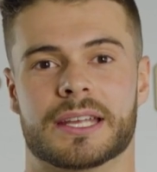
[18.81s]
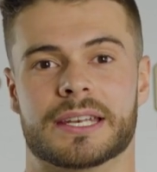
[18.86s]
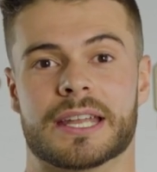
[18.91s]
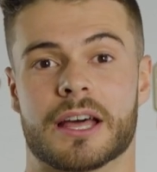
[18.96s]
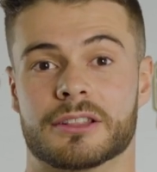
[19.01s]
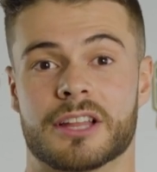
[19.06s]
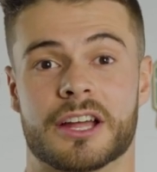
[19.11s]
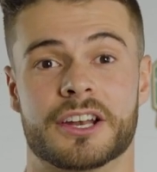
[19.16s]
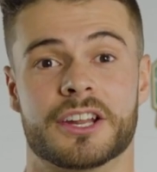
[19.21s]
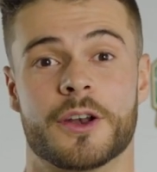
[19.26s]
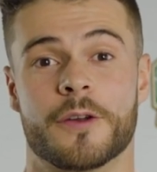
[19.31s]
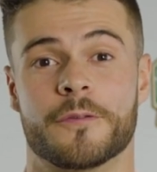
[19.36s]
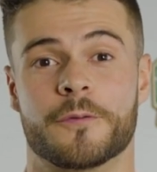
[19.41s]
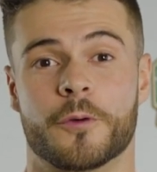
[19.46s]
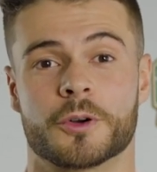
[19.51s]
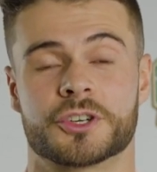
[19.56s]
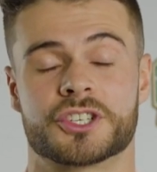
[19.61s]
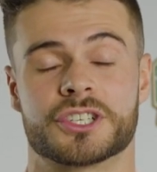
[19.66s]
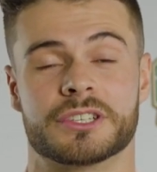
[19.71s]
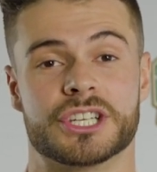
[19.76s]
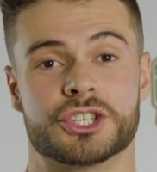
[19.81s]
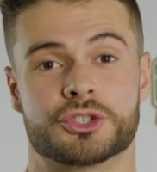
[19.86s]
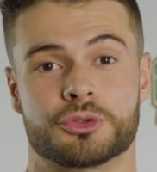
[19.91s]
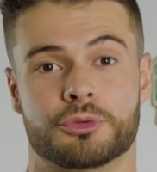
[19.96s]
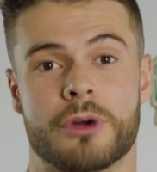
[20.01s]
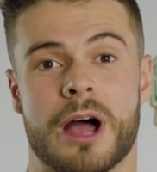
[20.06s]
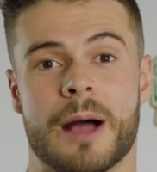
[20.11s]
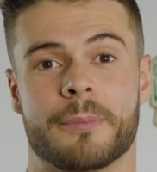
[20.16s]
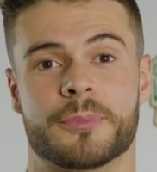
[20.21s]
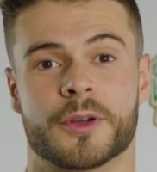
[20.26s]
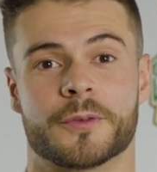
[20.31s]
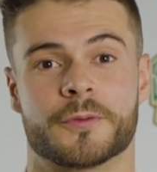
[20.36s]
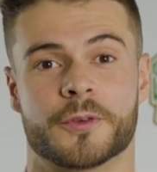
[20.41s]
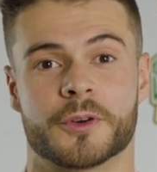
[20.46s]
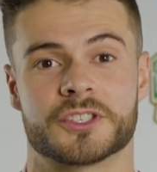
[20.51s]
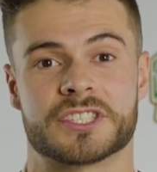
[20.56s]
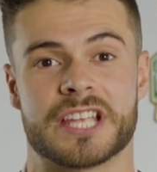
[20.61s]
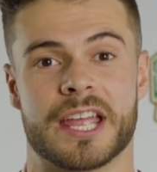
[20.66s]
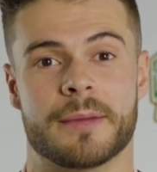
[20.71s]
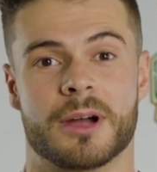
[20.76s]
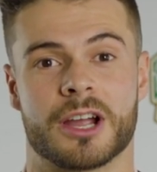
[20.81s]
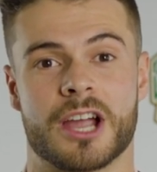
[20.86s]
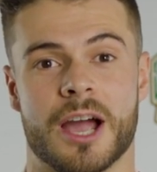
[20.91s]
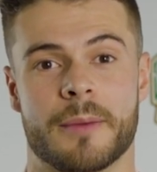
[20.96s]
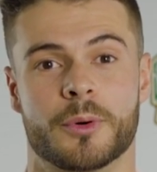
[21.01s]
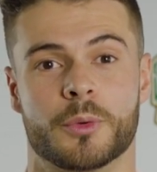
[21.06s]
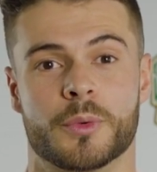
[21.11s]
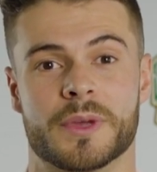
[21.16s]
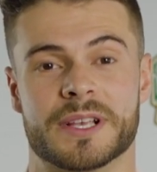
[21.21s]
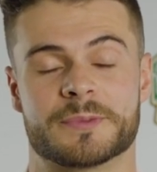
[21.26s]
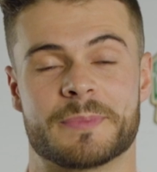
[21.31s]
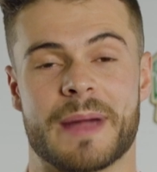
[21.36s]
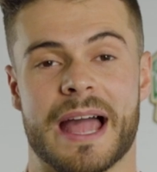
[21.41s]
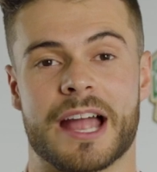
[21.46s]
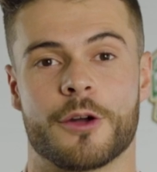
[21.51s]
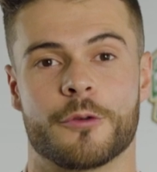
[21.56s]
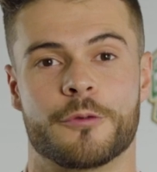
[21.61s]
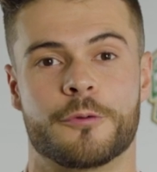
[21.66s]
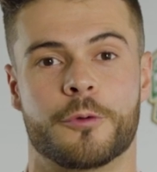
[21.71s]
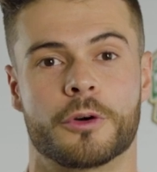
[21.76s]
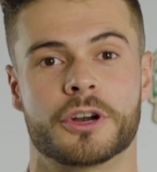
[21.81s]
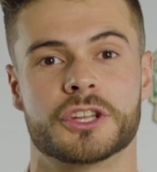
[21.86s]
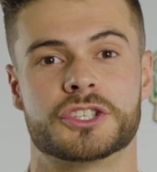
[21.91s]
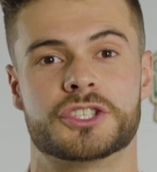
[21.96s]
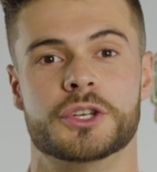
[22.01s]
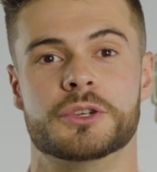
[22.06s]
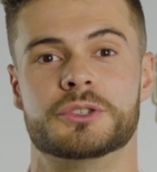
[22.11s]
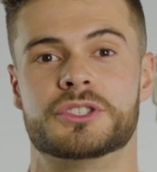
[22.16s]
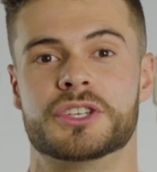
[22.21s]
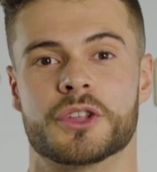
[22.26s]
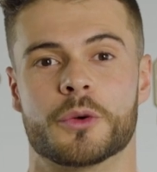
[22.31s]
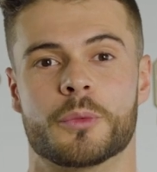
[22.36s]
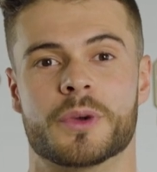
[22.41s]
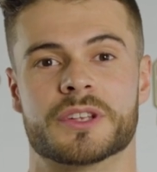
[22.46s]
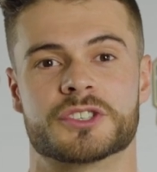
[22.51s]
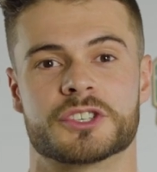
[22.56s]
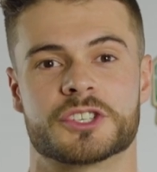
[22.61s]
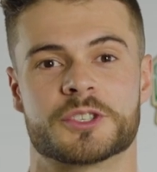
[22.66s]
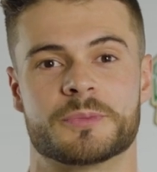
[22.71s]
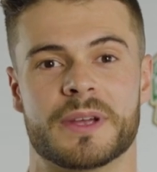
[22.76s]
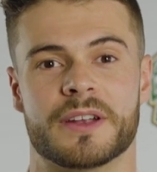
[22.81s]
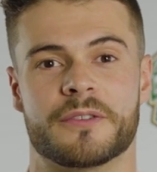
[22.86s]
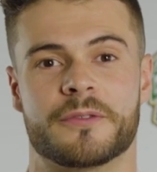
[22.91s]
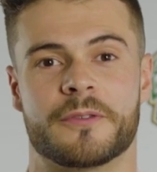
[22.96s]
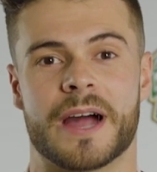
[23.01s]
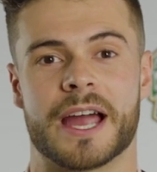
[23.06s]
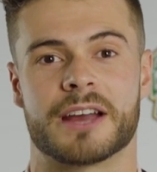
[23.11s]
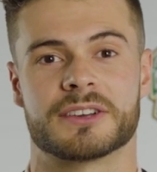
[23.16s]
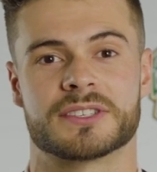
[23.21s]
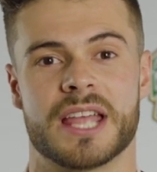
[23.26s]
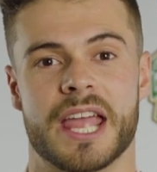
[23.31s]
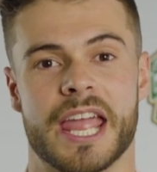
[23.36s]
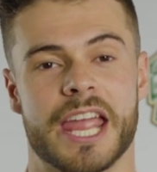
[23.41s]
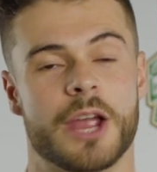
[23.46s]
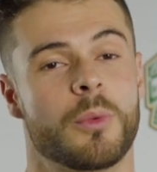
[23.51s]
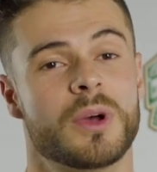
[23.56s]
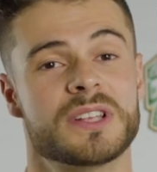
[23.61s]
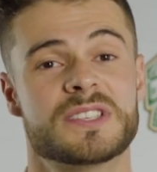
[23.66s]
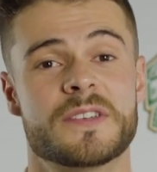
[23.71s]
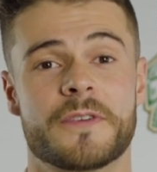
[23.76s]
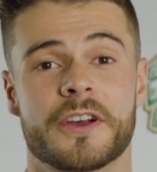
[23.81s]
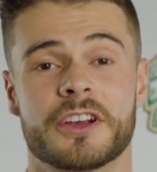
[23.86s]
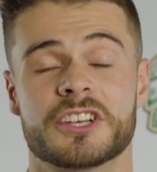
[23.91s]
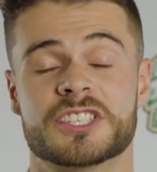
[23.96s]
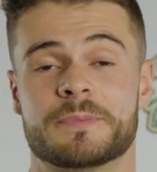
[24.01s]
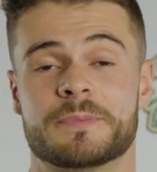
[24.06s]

Now, London unfortunately dropped their first game a couple weeks back 4-2 to the Windsor Spitfires. It was a very